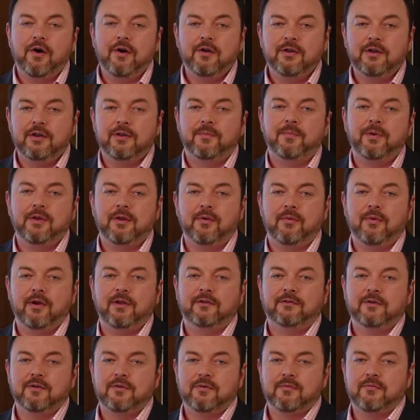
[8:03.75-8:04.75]
own independent
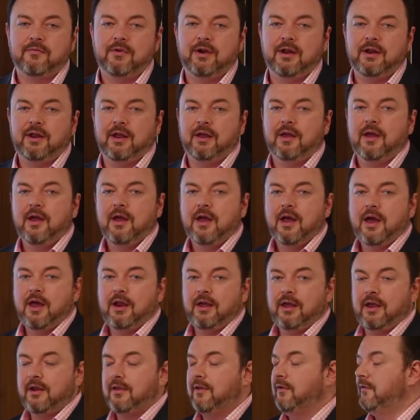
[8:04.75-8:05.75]
research and reading how
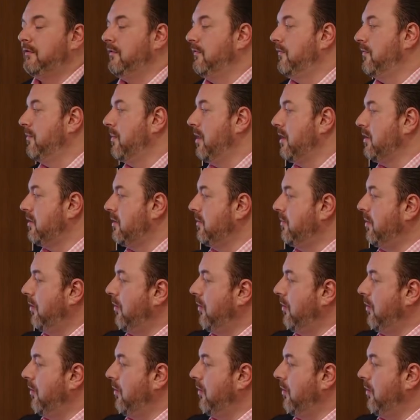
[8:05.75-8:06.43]
to get this information.